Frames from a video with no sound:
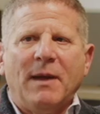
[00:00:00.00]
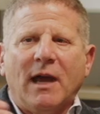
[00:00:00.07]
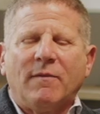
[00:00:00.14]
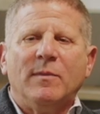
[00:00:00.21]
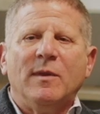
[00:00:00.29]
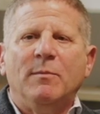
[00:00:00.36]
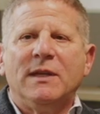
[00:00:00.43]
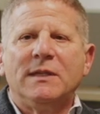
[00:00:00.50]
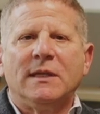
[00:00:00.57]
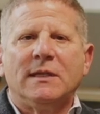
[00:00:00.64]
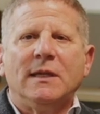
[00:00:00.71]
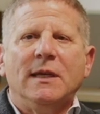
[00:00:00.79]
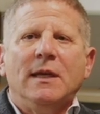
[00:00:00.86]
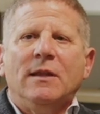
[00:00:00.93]
back from the
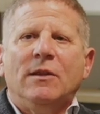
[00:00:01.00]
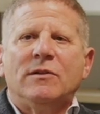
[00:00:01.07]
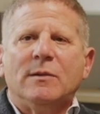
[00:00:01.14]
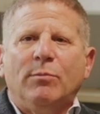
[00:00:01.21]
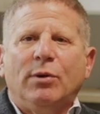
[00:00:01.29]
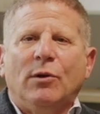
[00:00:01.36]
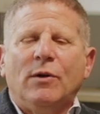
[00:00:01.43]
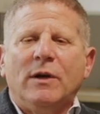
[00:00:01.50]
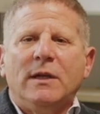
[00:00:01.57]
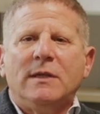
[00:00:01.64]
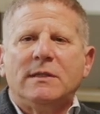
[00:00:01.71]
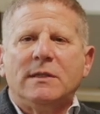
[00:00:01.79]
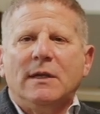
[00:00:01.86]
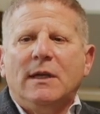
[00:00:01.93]
business, those
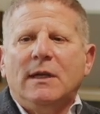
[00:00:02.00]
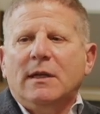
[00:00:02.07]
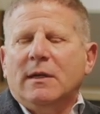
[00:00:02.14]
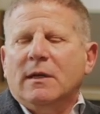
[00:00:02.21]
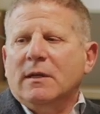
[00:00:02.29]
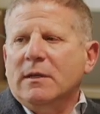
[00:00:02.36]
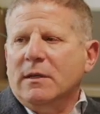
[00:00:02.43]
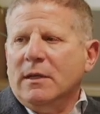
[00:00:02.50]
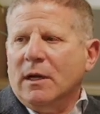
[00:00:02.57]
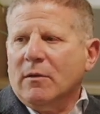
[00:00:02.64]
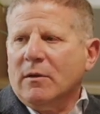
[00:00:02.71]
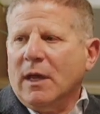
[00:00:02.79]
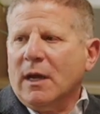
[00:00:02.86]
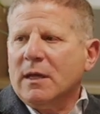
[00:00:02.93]
employees could, you
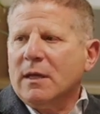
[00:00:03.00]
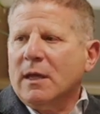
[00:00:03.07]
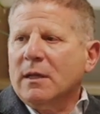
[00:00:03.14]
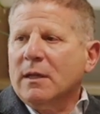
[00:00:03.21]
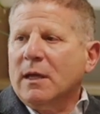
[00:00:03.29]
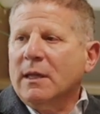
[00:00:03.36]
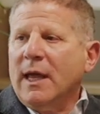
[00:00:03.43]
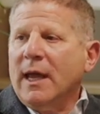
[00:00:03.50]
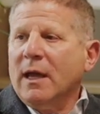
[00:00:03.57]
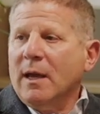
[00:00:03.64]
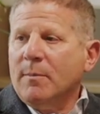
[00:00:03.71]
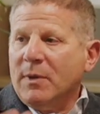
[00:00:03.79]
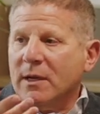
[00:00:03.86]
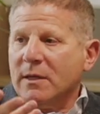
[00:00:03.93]
know, get a leg
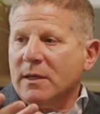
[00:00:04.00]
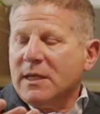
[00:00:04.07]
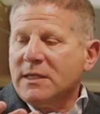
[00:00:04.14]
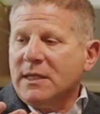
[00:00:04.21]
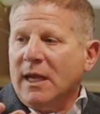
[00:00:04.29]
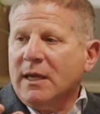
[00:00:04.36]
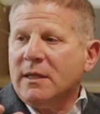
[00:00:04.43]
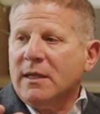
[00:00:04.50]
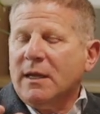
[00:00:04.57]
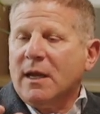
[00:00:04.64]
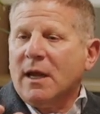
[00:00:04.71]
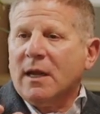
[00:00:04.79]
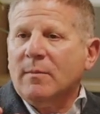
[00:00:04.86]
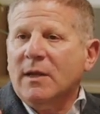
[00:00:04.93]
up and a stake in the
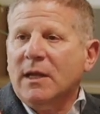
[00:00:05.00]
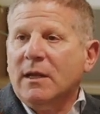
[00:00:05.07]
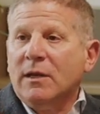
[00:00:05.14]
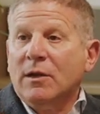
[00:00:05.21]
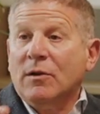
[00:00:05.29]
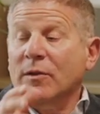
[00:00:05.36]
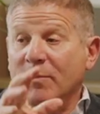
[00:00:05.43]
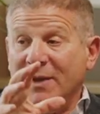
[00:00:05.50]
economy. You know, the